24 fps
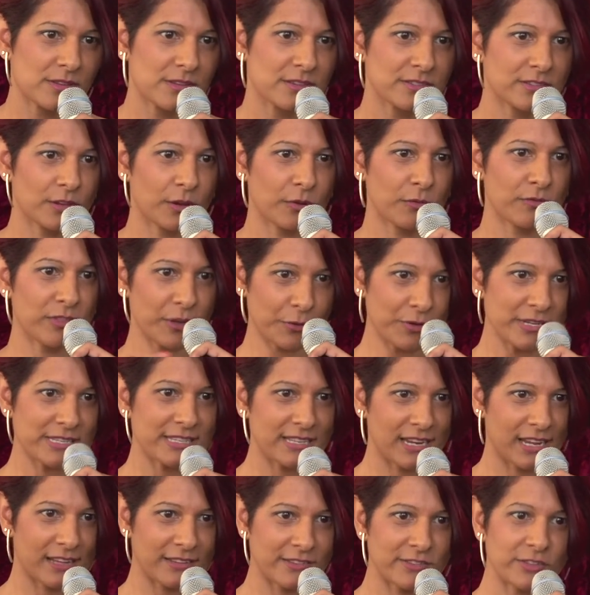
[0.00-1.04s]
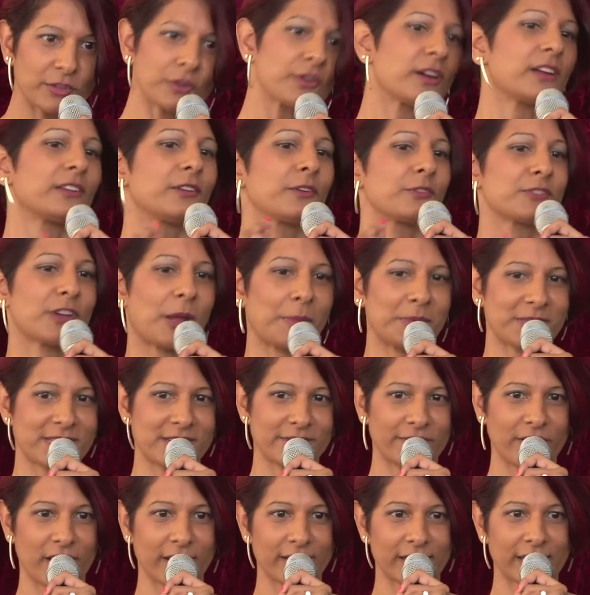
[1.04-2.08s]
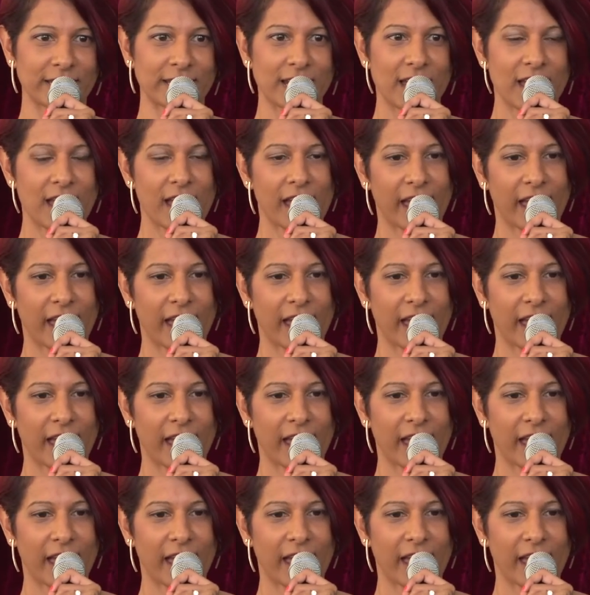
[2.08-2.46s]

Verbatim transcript: So there is an answer, and your job is to find it.